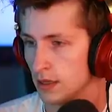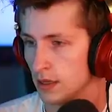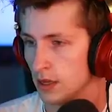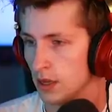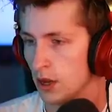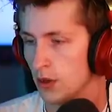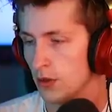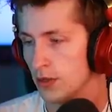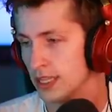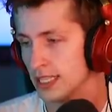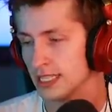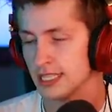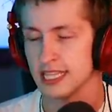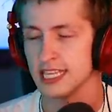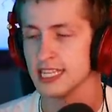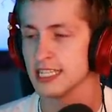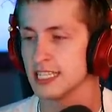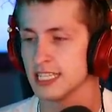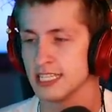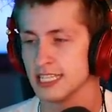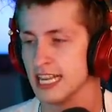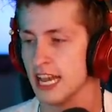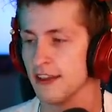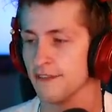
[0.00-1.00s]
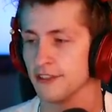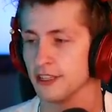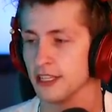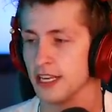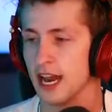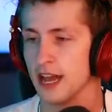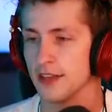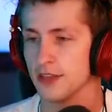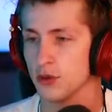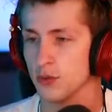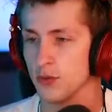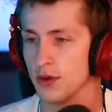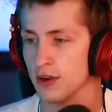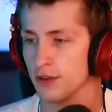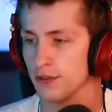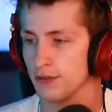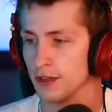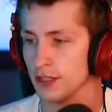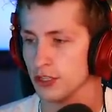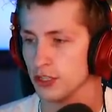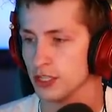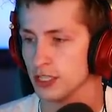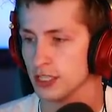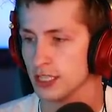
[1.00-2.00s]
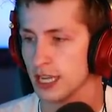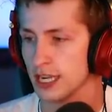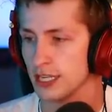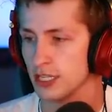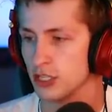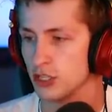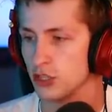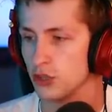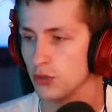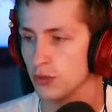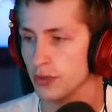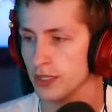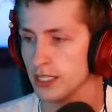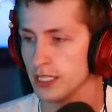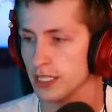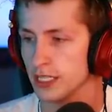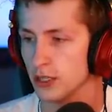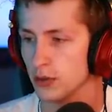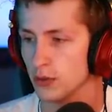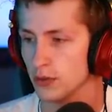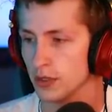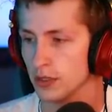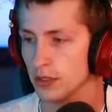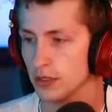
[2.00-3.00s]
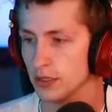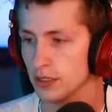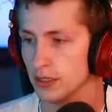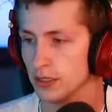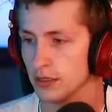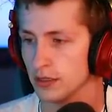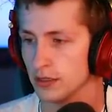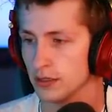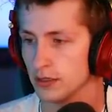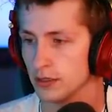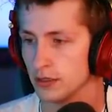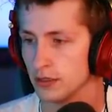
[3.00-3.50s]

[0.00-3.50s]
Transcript: Oh, this this is definitely not the rare fish. This guy's too easy to reel in.